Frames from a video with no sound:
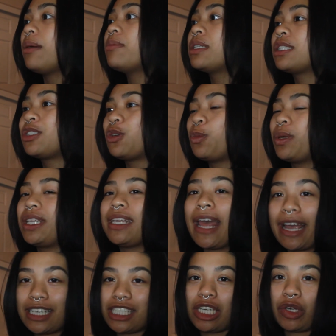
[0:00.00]
I'm assuming
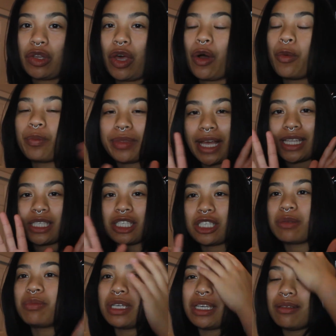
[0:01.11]
next year though. That's
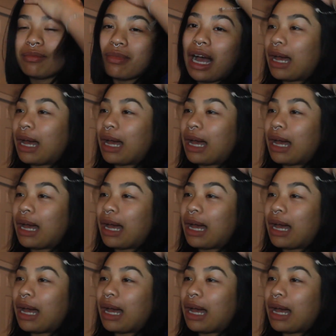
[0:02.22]
just me.